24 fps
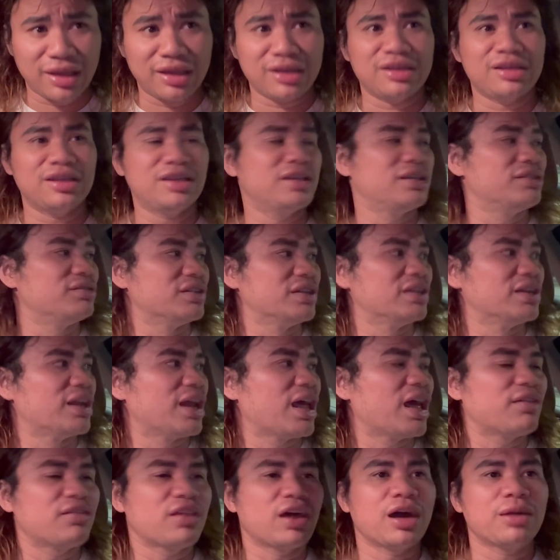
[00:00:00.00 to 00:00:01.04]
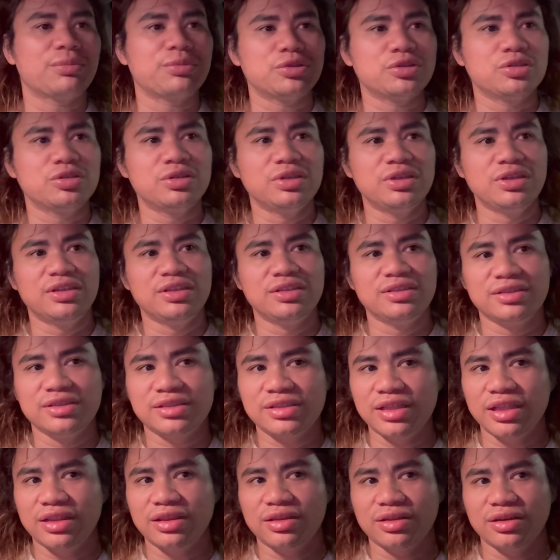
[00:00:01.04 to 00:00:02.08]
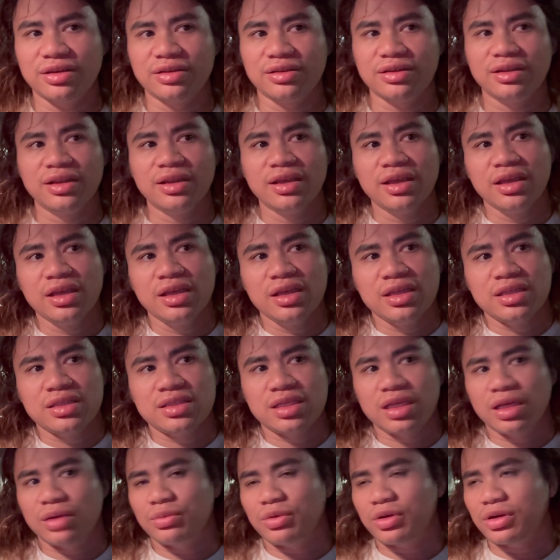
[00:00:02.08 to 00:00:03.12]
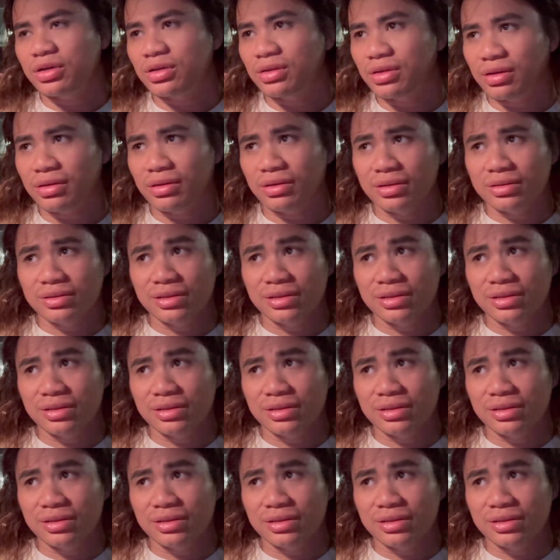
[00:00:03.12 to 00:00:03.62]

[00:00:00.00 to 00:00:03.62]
even have the opportunity to sit there and see him work on the car.